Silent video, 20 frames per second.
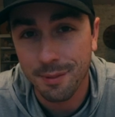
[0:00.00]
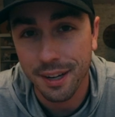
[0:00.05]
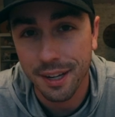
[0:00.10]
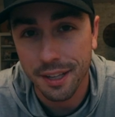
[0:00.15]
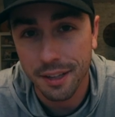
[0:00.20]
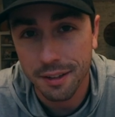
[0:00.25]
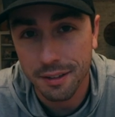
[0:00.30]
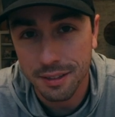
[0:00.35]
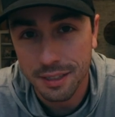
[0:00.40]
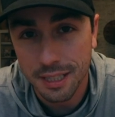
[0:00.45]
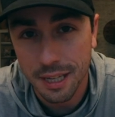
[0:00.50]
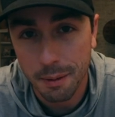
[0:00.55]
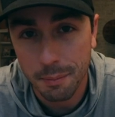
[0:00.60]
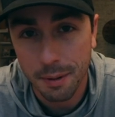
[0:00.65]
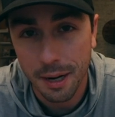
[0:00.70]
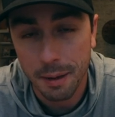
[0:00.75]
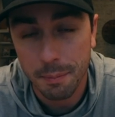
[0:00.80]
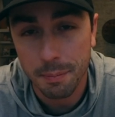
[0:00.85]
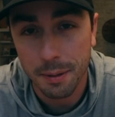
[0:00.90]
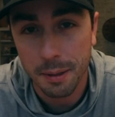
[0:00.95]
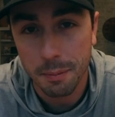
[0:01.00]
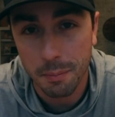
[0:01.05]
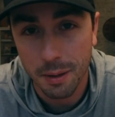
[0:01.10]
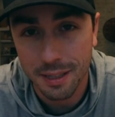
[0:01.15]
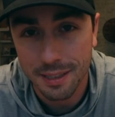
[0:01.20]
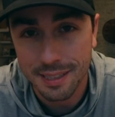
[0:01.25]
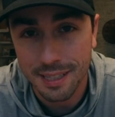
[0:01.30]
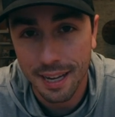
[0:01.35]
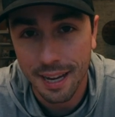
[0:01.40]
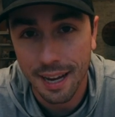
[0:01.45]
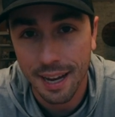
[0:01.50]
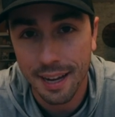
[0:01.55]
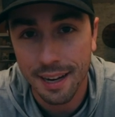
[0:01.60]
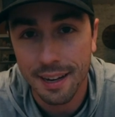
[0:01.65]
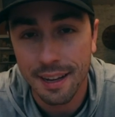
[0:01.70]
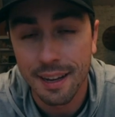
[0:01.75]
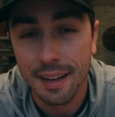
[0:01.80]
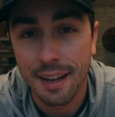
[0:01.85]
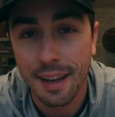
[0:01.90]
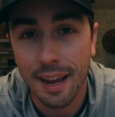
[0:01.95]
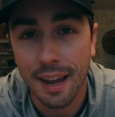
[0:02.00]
videos coming up in the months ahead.